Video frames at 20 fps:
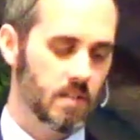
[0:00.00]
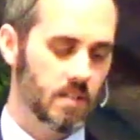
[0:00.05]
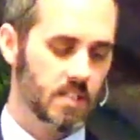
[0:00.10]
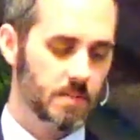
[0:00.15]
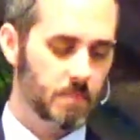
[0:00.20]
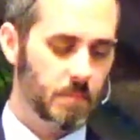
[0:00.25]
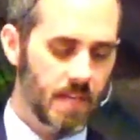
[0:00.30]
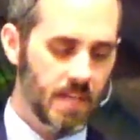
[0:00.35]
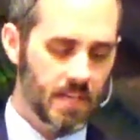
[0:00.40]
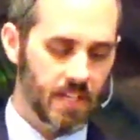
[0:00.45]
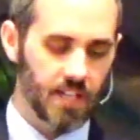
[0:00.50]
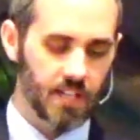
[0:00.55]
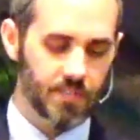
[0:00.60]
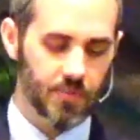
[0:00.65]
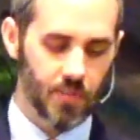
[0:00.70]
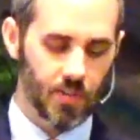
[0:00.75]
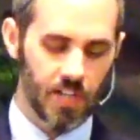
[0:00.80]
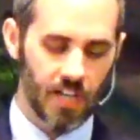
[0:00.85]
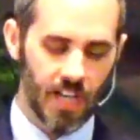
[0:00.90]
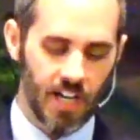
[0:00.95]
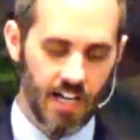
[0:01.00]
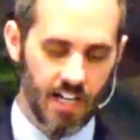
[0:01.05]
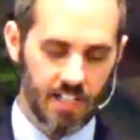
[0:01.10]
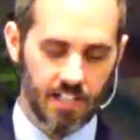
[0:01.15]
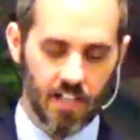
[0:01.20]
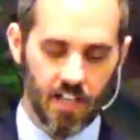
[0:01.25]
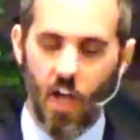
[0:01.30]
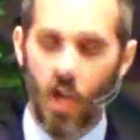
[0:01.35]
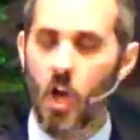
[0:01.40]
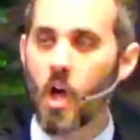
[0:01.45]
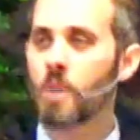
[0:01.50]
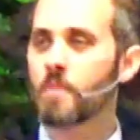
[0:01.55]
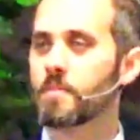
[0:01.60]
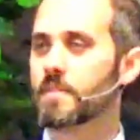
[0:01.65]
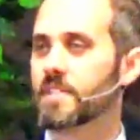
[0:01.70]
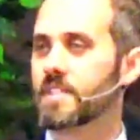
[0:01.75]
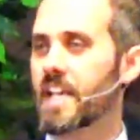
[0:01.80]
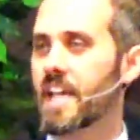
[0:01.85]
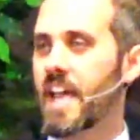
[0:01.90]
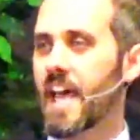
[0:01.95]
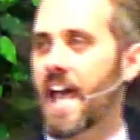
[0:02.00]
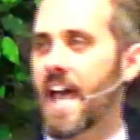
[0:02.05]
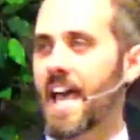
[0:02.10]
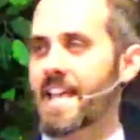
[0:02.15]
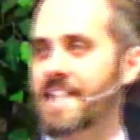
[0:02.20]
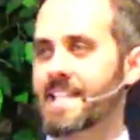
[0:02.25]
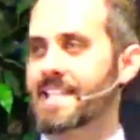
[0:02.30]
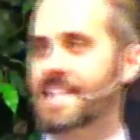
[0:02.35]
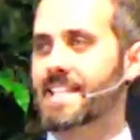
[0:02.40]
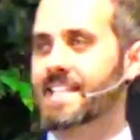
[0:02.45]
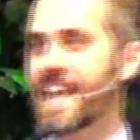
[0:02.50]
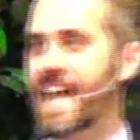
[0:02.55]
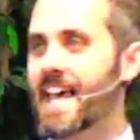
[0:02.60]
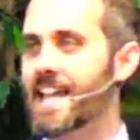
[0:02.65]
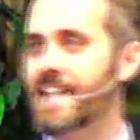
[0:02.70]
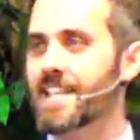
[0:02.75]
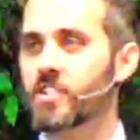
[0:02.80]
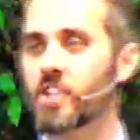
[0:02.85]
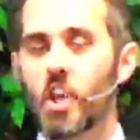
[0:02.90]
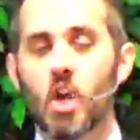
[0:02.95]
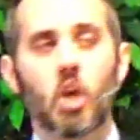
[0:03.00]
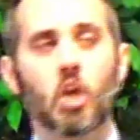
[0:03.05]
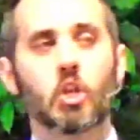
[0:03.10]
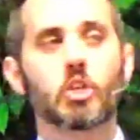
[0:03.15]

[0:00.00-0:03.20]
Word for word: speaking for God, comes and says,